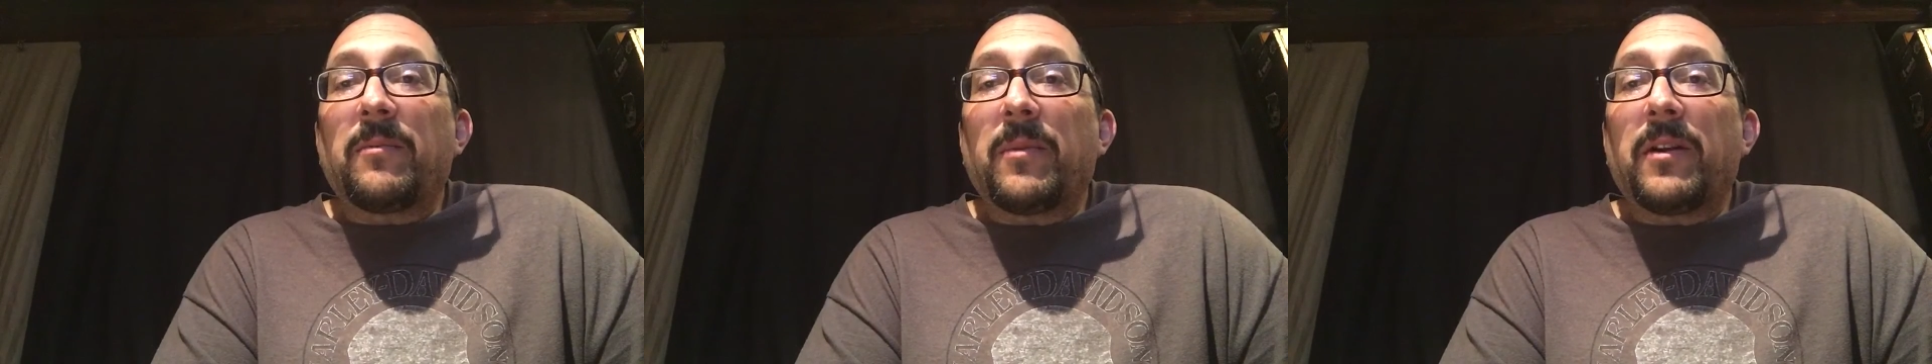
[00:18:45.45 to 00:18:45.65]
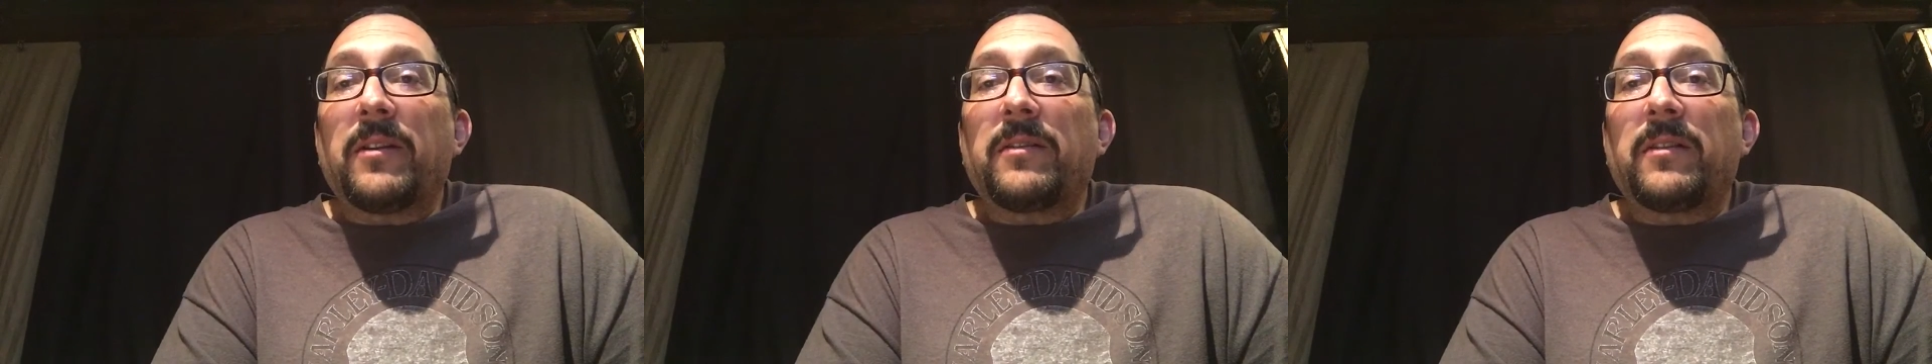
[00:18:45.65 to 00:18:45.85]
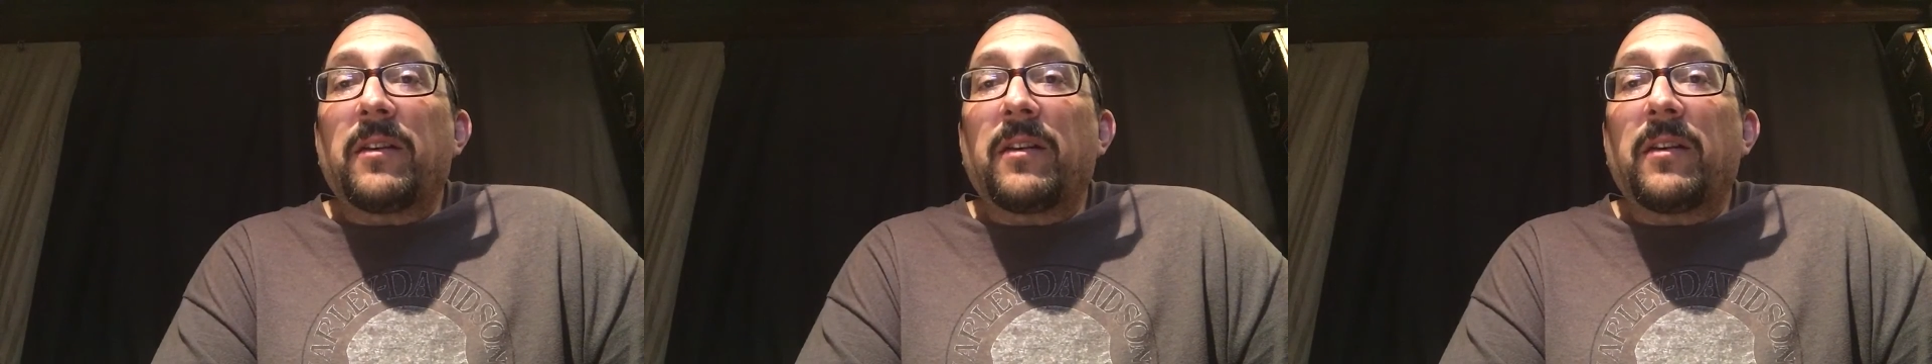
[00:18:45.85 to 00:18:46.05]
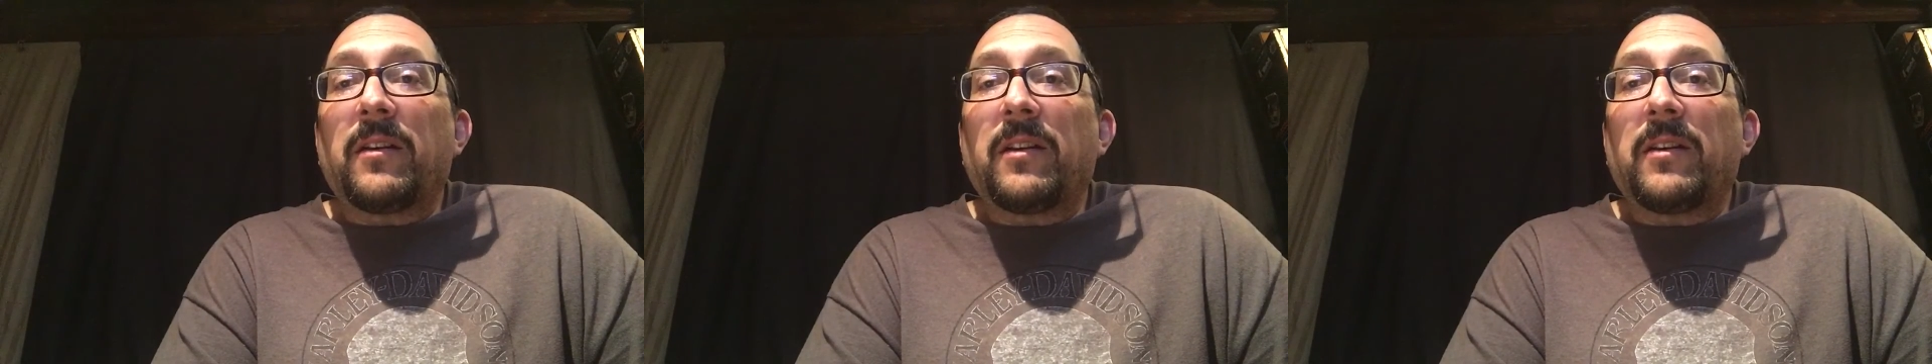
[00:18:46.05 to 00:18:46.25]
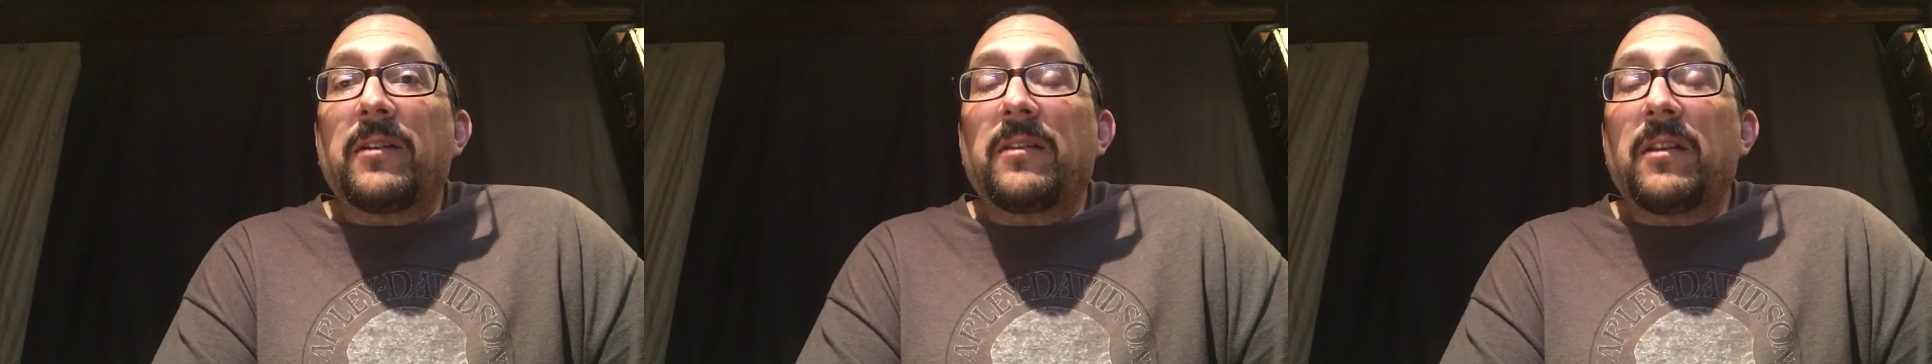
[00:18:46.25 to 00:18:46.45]
But
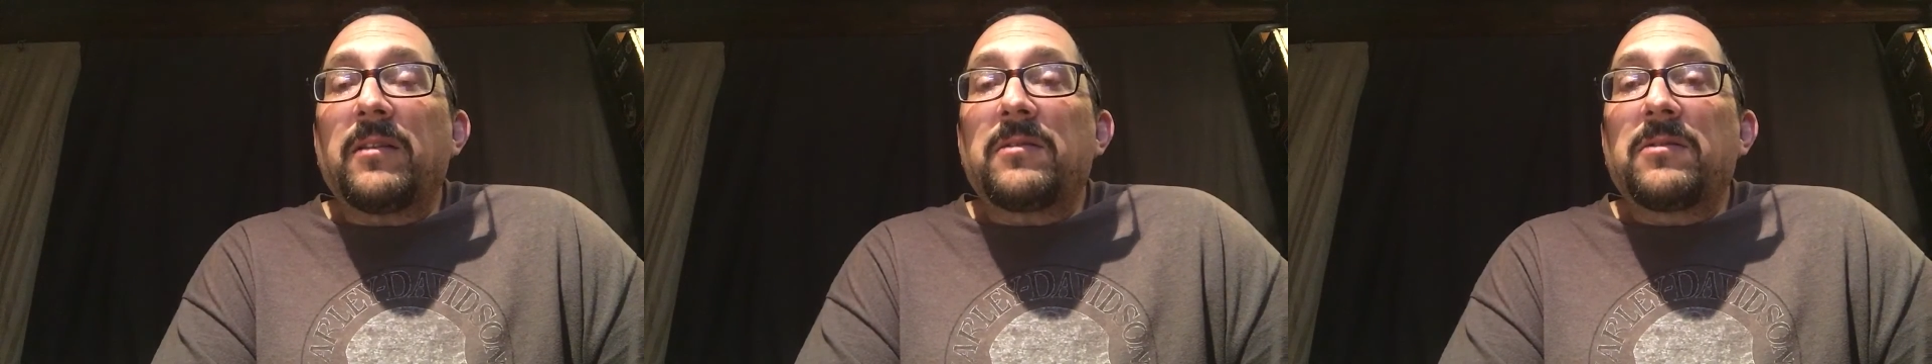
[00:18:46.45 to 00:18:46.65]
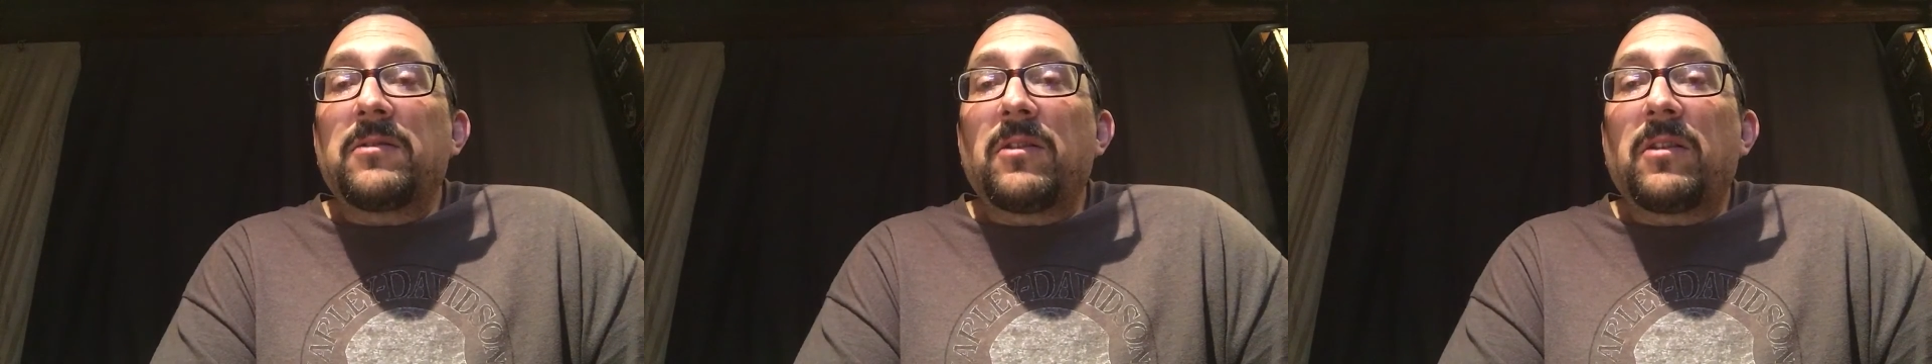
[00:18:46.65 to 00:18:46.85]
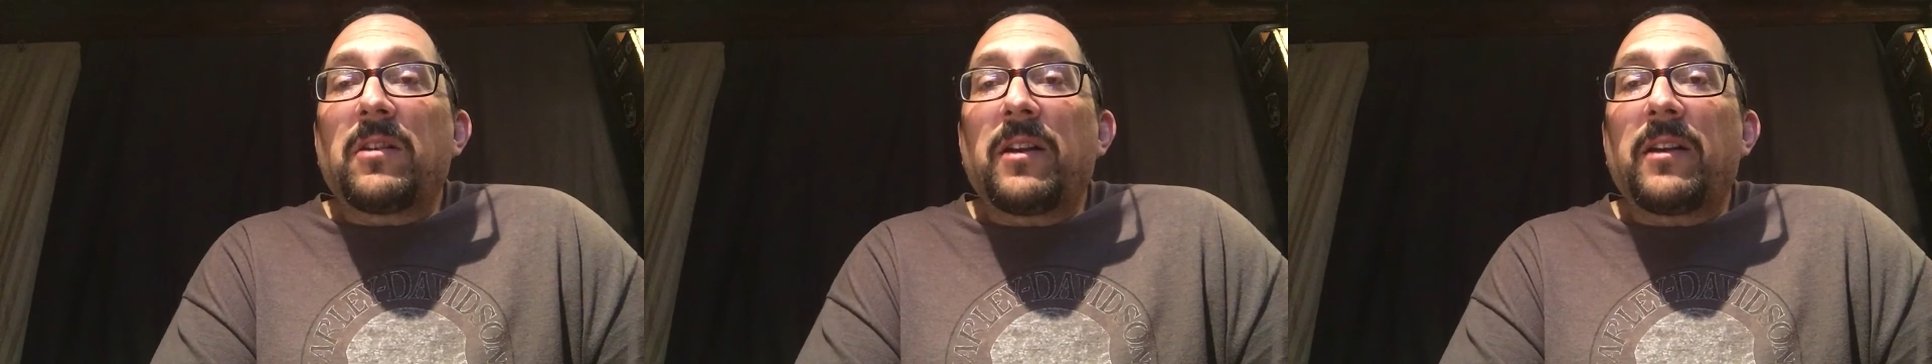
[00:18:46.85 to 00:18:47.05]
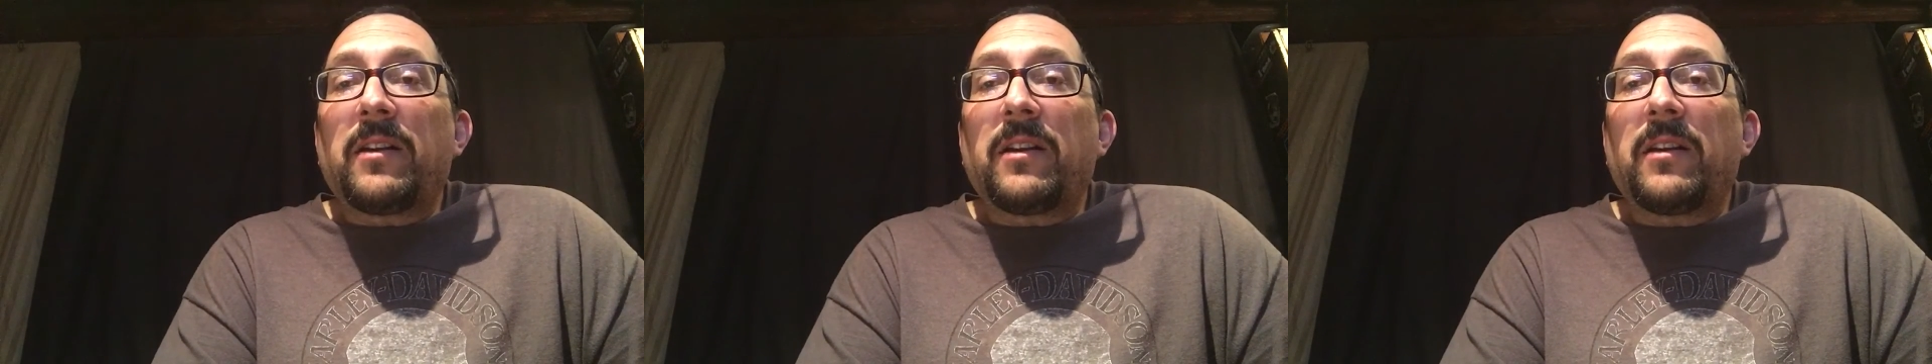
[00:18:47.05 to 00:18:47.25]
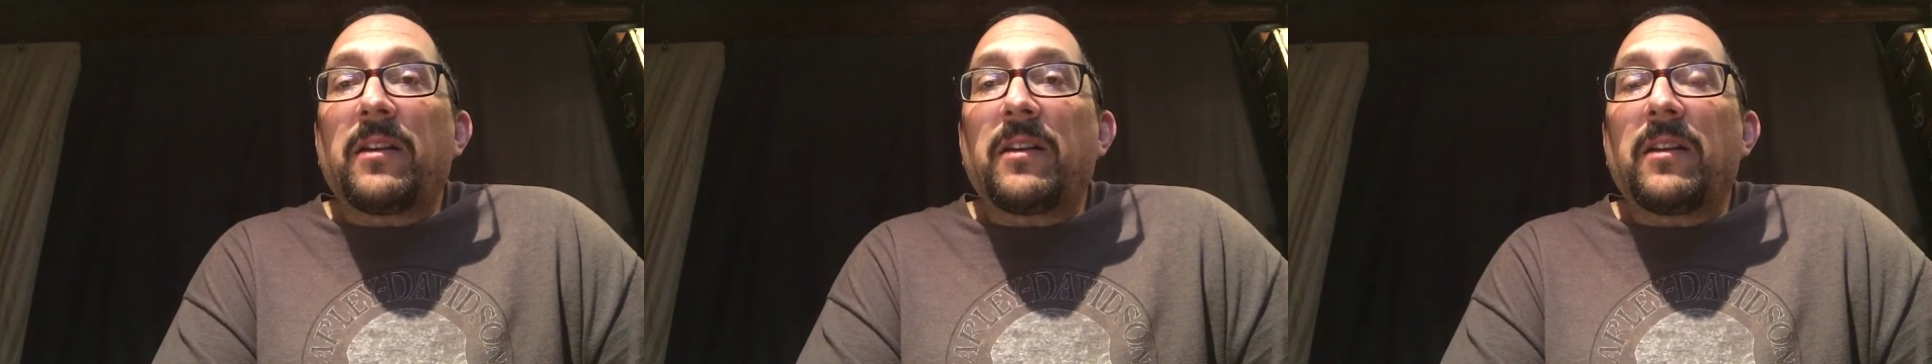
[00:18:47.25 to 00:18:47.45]
it does look like
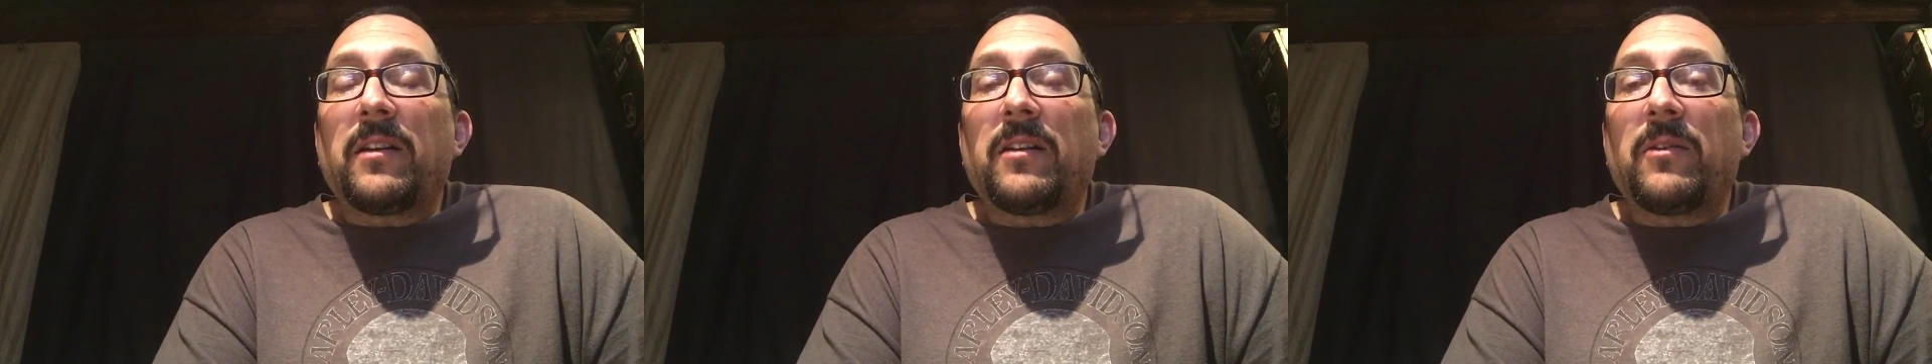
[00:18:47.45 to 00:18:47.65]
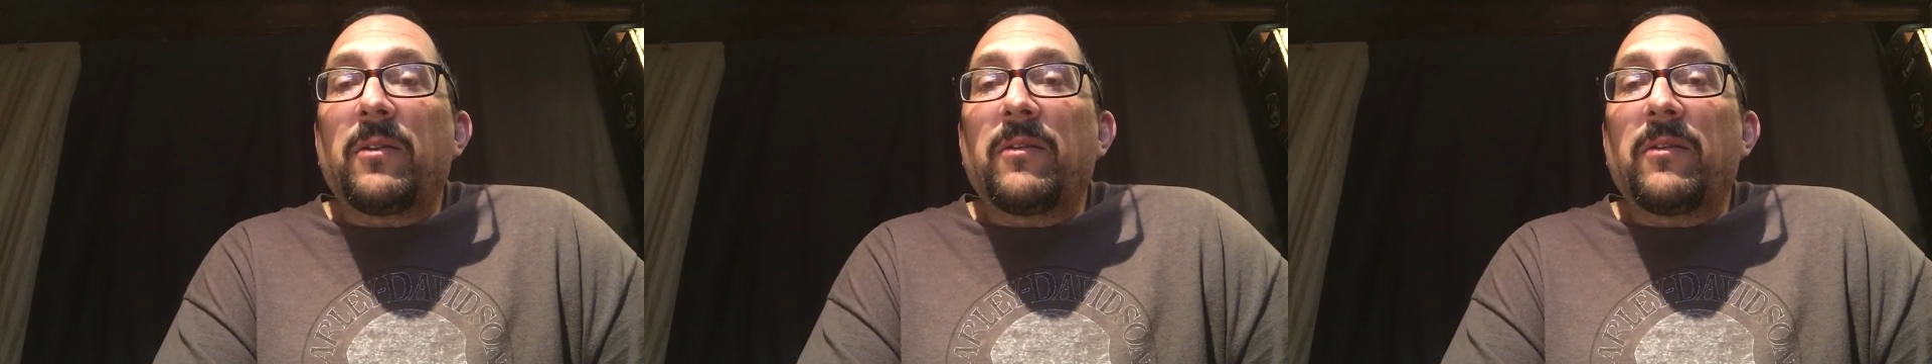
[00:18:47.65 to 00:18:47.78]
a you know,